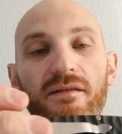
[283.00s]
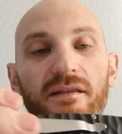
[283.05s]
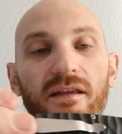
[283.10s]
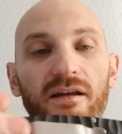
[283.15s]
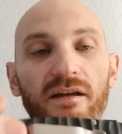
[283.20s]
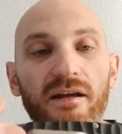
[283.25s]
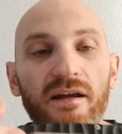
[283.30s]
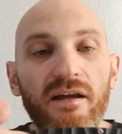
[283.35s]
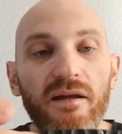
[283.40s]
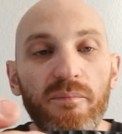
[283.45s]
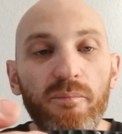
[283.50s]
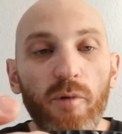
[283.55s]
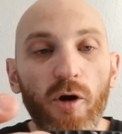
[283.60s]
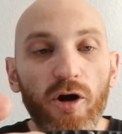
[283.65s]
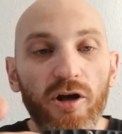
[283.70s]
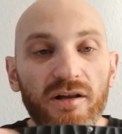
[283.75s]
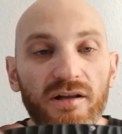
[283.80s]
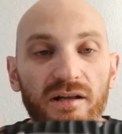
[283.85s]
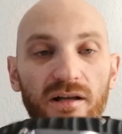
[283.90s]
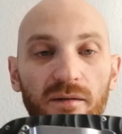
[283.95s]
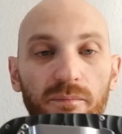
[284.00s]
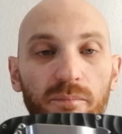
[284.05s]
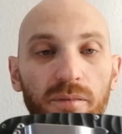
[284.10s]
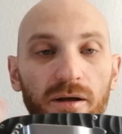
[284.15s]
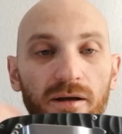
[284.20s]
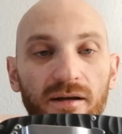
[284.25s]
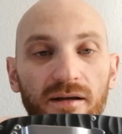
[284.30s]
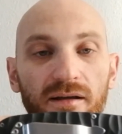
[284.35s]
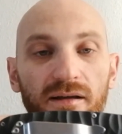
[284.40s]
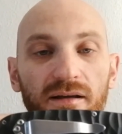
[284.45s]
the pocket clip
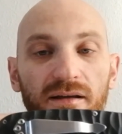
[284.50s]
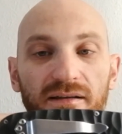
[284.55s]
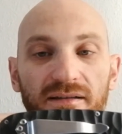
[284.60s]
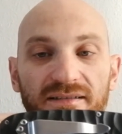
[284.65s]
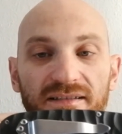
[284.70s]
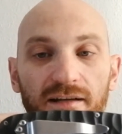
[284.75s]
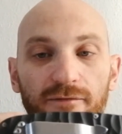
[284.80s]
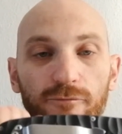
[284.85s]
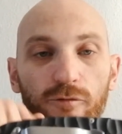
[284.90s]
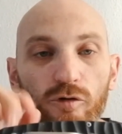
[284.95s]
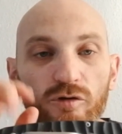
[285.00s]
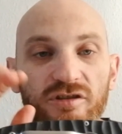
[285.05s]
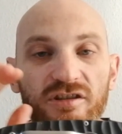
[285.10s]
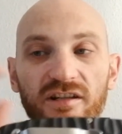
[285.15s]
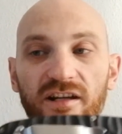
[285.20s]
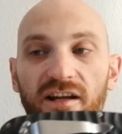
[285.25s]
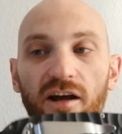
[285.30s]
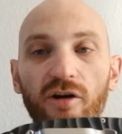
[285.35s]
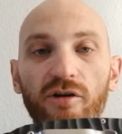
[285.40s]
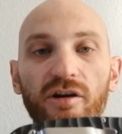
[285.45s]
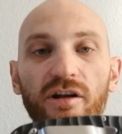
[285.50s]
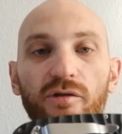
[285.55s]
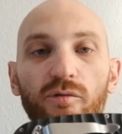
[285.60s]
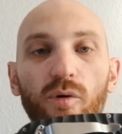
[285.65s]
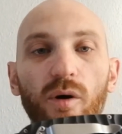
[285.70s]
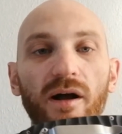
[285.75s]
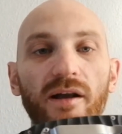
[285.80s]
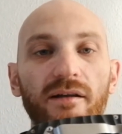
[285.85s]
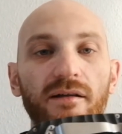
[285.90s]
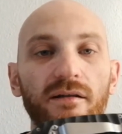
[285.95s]
is unfortunately only
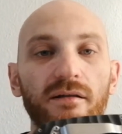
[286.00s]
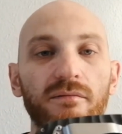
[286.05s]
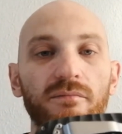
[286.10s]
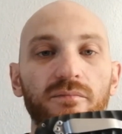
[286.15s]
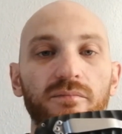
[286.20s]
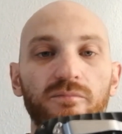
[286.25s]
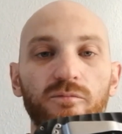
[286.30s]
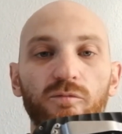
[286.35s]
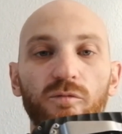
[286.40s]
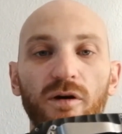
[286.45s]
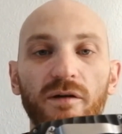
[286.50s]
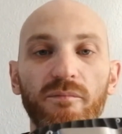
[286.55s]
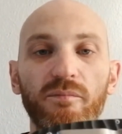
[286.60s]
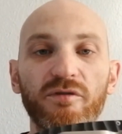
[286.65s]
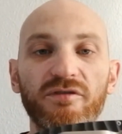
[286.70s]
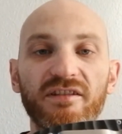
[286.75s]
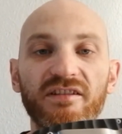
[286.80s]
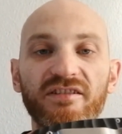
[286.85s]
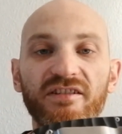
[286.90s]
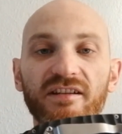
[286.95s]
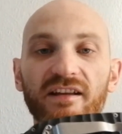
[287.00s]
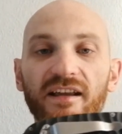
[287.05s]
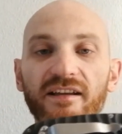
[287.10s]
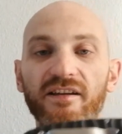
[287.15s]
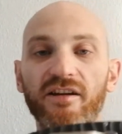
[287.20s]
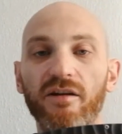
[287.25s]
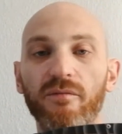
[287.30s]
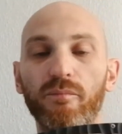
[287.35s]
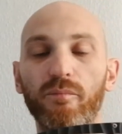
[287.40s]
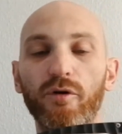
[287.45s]
one position that
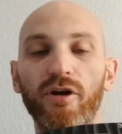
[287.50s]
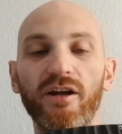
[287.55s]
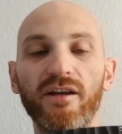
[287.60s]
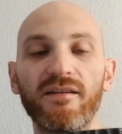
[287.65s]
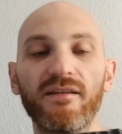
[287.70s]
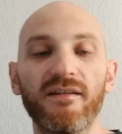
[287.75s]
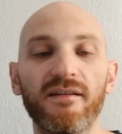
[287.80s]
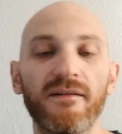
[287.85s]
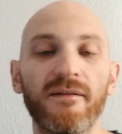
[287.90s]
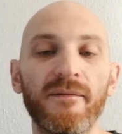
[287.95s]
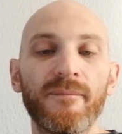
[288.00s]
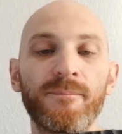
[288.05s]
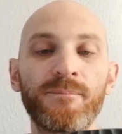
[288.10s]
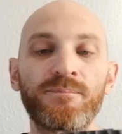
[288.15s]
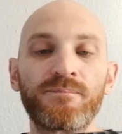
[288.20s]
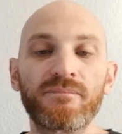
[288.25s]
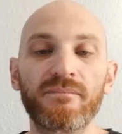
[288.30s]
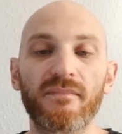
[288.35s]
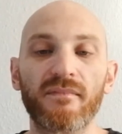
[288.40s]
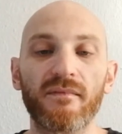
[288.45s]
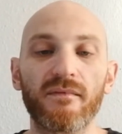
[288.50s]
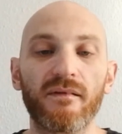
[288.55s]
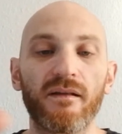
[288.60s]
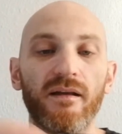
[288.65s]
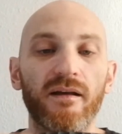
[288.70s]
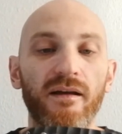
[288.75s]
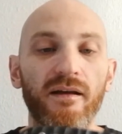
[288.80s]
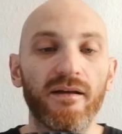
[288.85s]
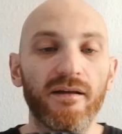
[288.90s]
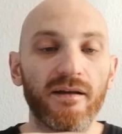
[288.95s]
you can put it,
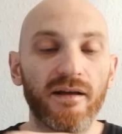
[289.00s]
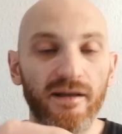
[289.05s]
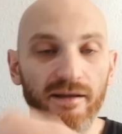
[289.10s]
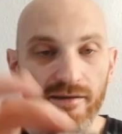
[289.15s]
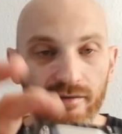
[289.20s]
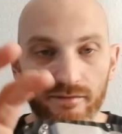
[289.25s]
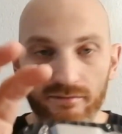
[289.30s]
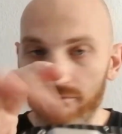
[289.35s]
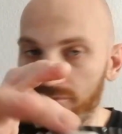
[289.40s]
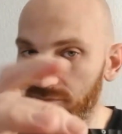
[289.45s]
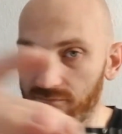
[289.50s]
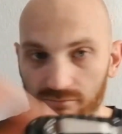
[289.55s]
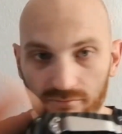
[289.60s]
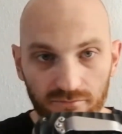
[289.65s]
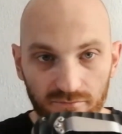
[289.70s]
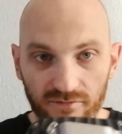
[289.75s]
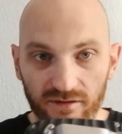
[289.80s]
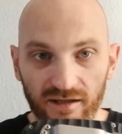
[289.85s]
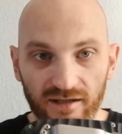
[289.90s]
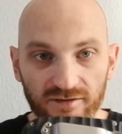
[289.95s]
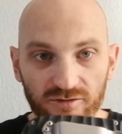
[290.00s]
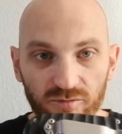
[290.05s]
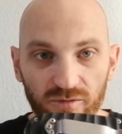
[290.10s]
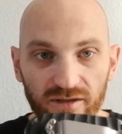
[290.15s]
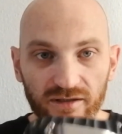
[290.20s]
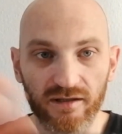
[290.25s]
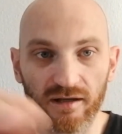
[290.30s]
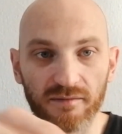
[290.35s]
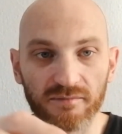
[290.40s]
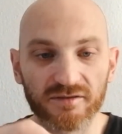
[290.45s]
and that's where
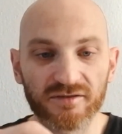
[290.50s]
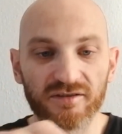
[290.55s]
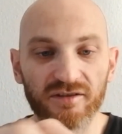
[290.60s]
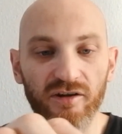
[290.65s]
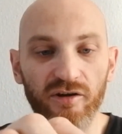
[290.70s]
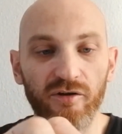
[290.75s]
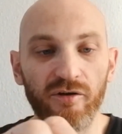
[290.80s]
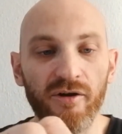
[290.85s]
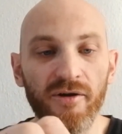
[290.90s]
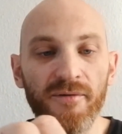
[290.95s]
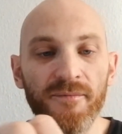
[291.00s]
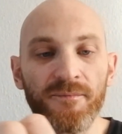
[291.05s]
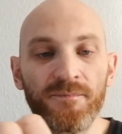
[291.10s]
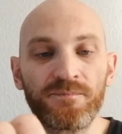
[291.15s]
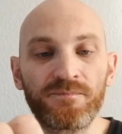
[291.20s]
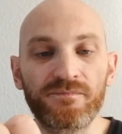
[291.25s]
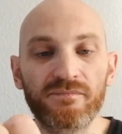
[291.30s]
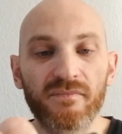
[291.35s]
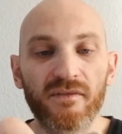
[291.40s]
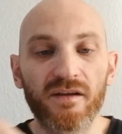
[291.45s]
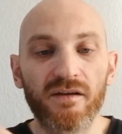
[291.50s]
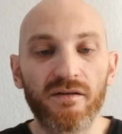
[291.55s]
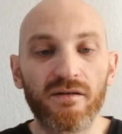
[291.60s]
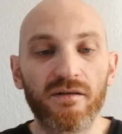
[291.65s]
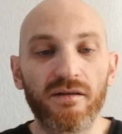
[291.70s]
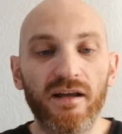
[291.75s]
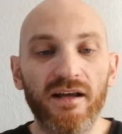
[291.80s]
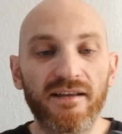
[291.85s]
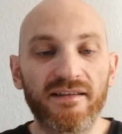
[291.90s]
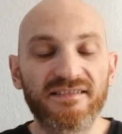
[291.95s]
it comes. So
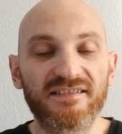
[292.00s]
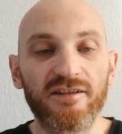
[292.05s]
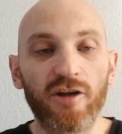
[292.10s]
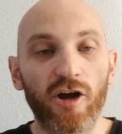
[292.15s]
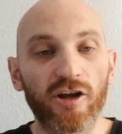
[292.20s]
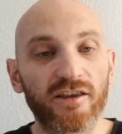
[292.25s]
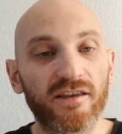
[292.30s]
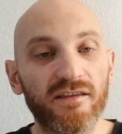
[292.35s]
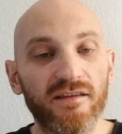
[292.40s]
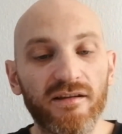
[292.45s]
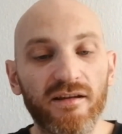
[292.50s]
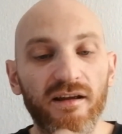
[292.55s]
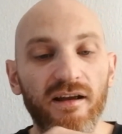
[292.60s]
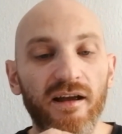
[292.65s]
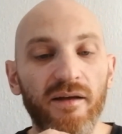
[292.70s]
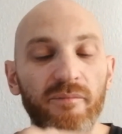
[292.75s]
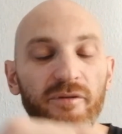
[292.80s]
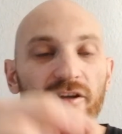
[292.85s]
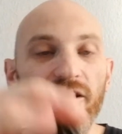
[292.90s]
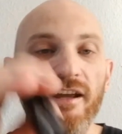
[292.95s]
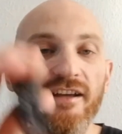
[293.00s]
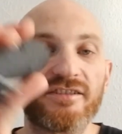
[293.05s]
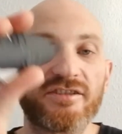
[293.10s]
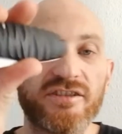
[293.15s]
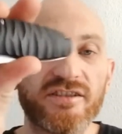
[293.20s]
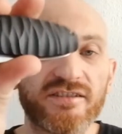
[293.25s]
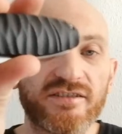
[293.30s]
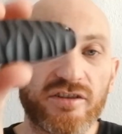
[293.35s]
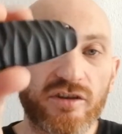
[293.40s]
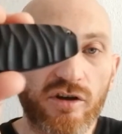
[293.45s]
it's not
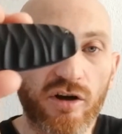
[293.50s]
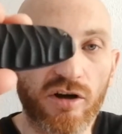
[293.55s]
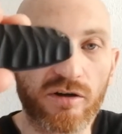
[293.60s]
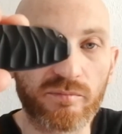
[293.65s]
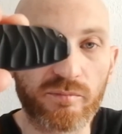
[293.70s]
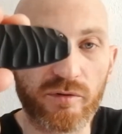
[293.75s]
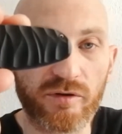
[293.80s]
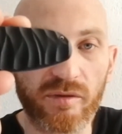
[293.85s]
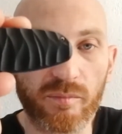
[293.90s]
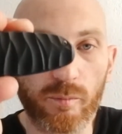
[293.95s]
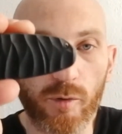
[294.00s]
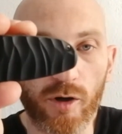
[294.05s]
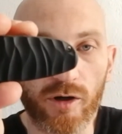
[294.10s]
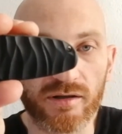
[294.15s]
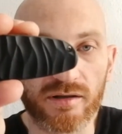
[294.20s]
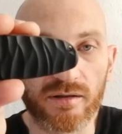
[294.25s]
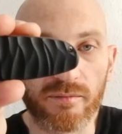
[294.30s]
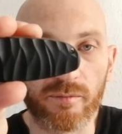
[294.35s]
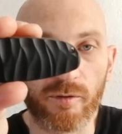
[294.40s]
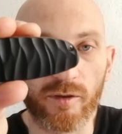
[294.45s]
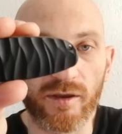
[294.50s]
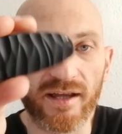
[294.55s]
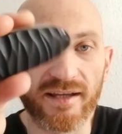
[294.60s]
ambidextrous. You can't put the pocket clip on